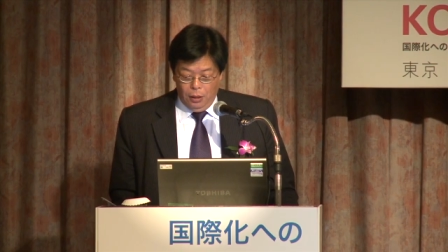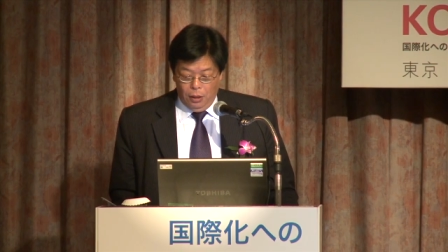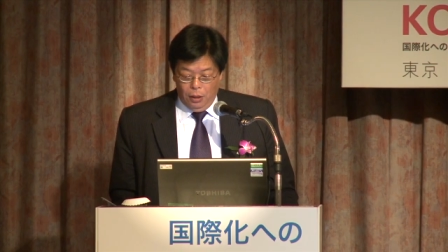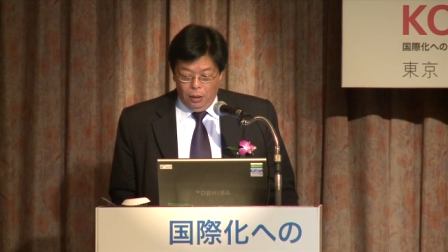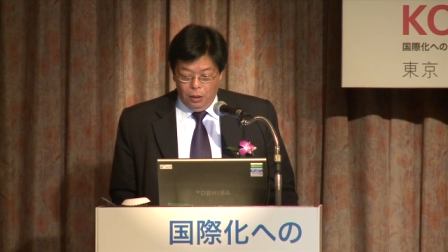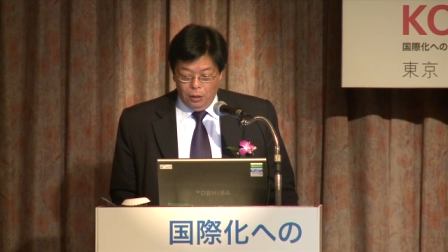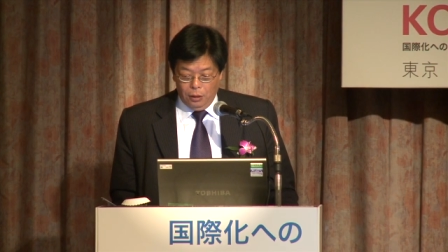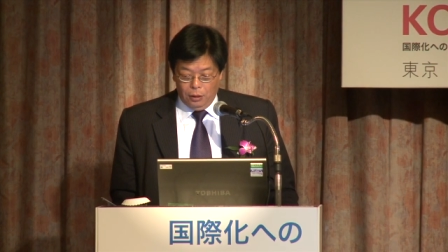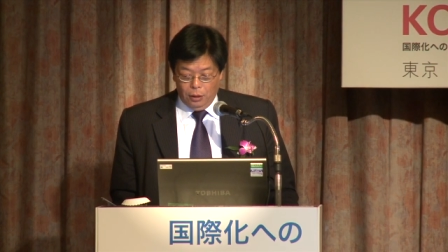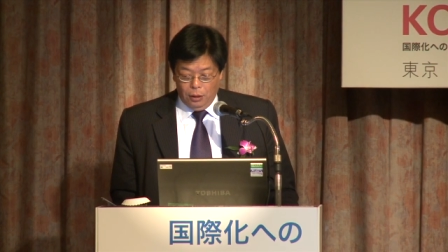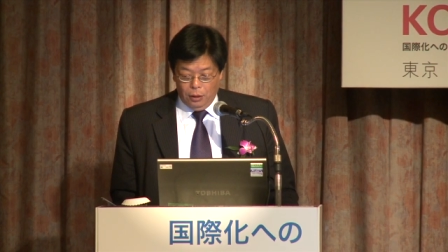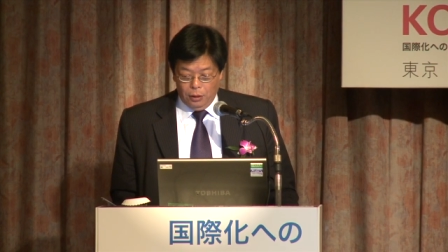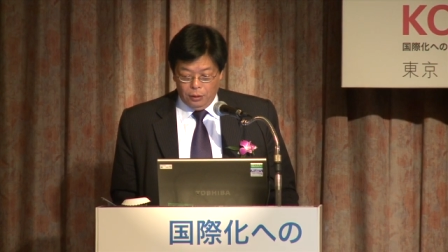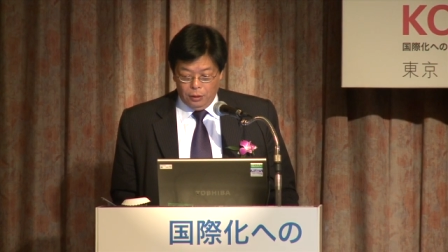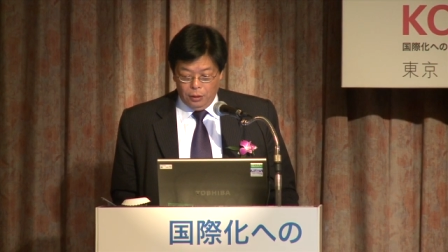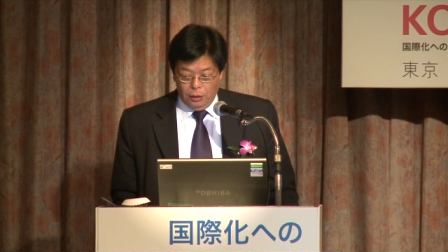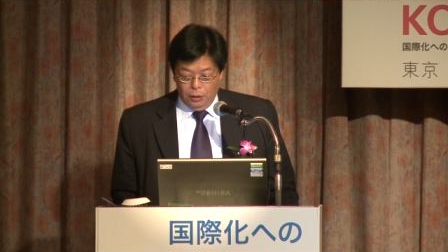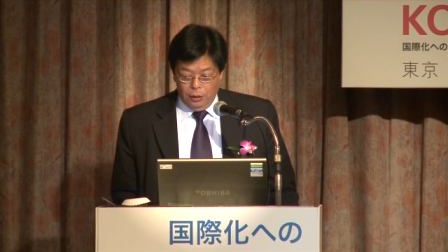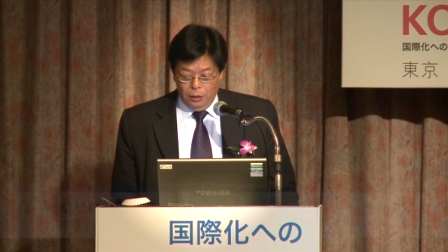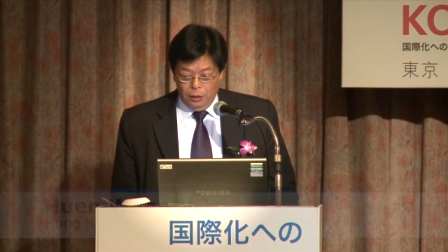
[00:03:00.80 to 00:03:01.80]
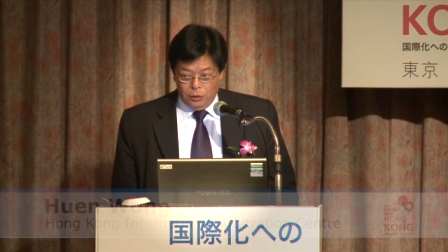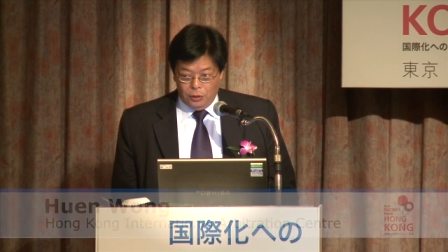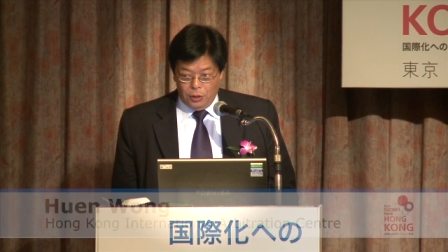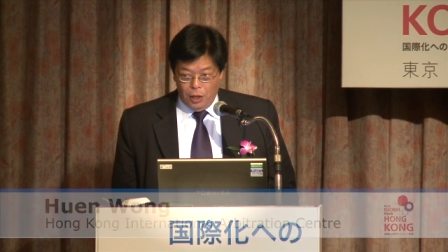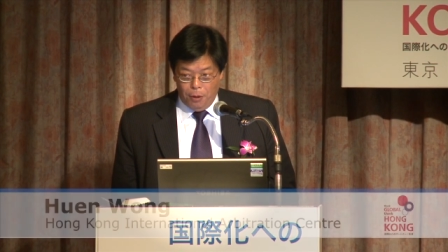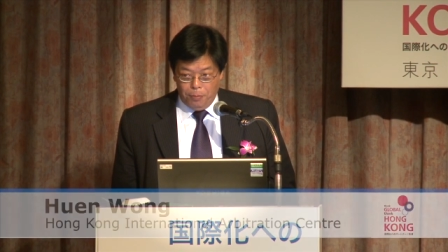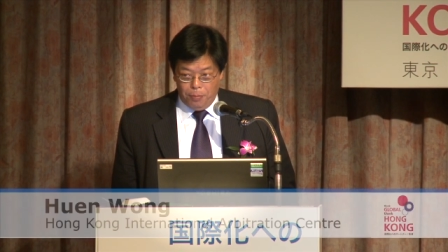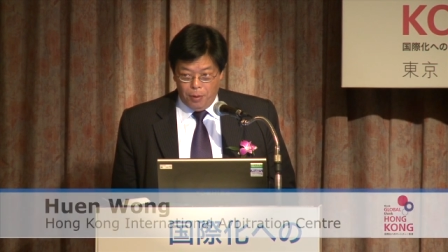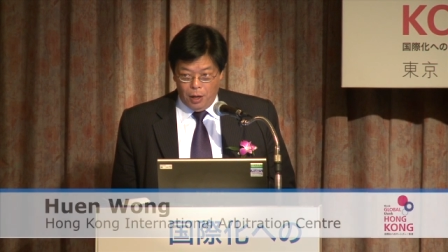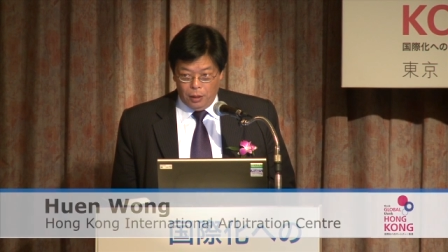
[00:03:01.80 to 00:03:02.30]
Hong Kong is
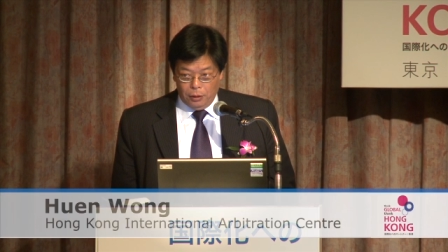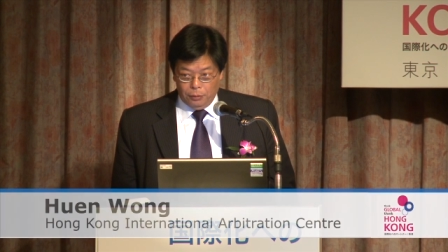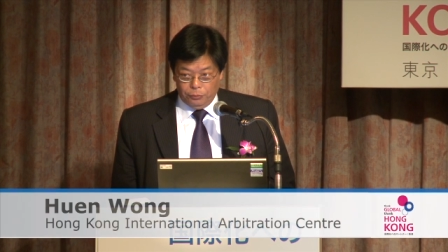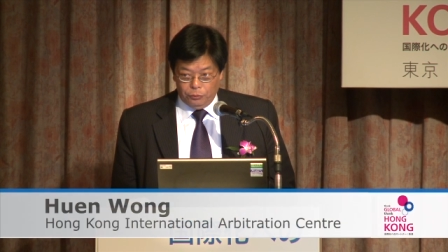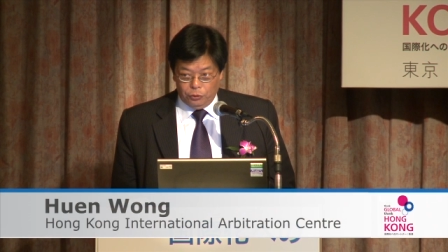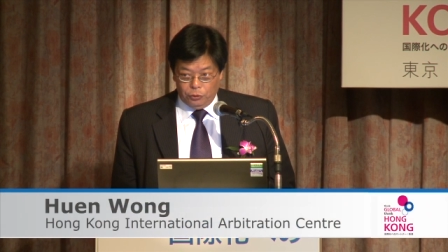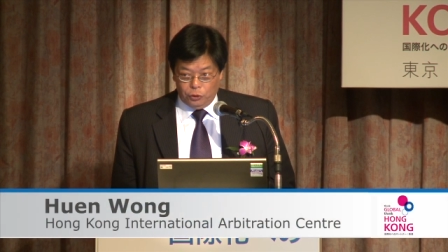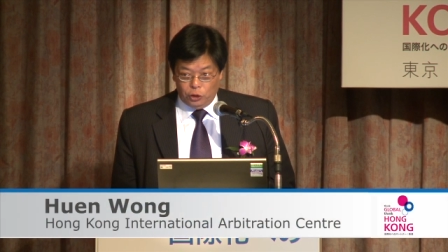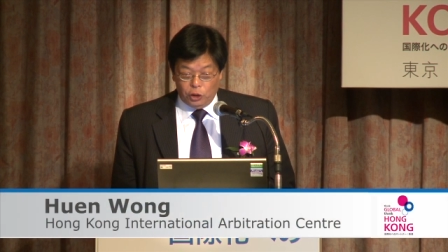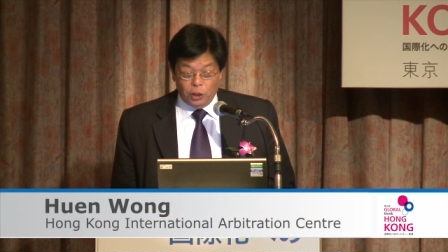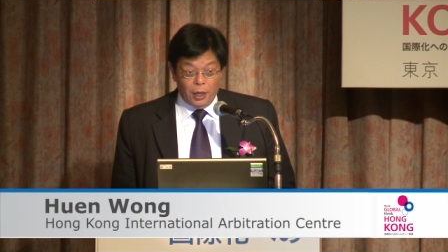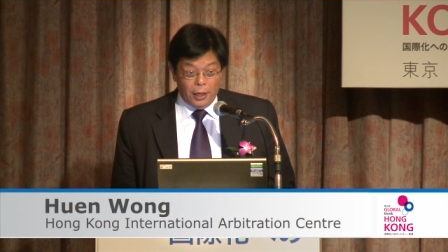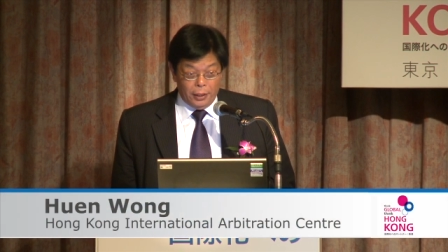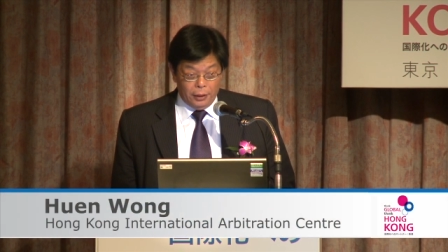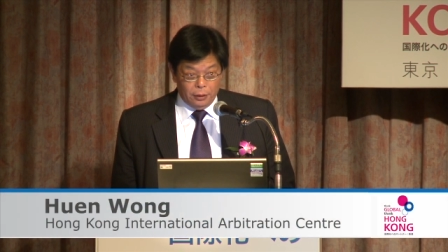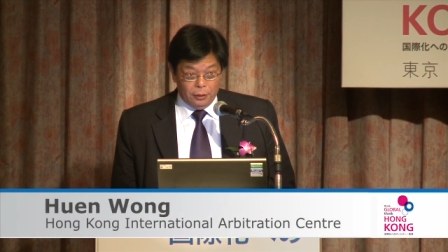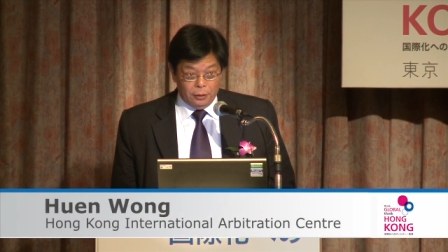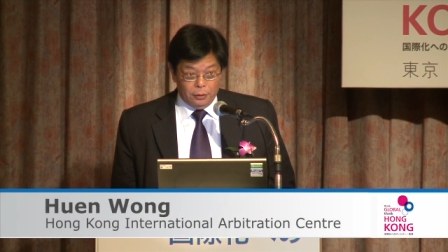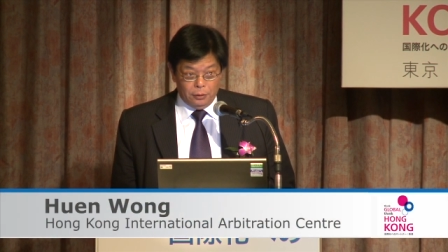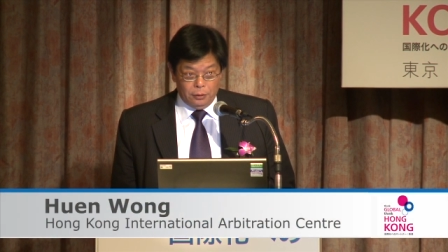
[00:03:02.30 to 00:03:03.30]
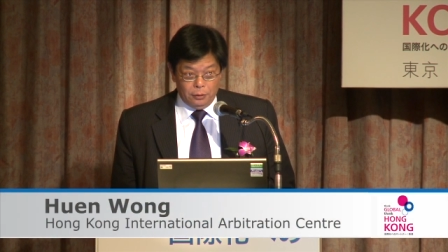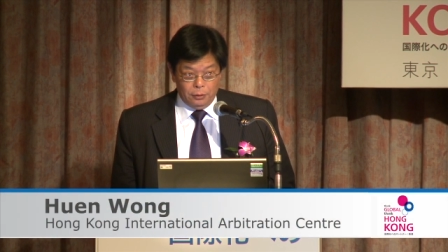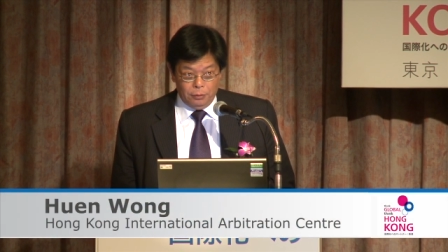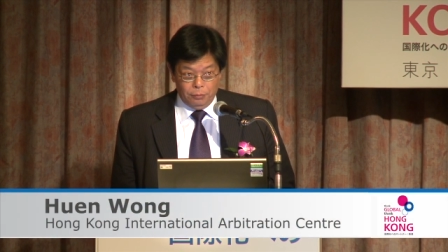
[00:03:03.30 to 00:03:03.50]
not part of China,